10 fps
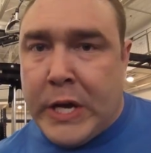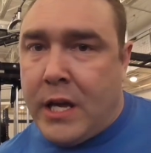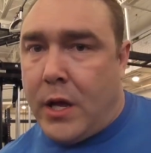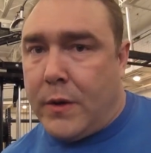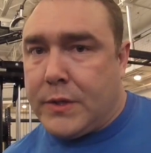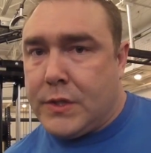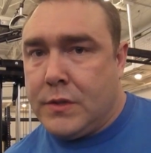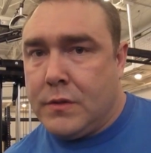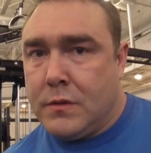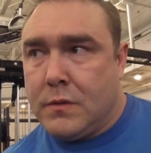Kilos.
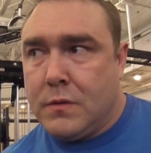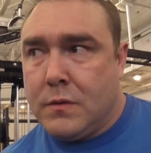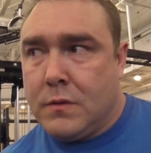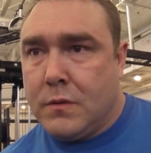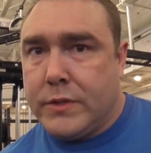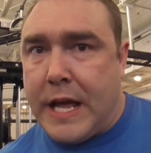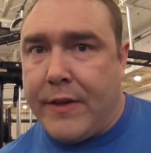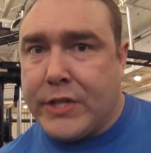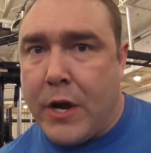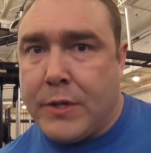See how
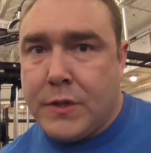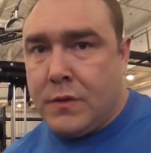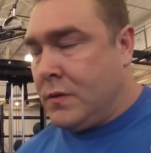this goes.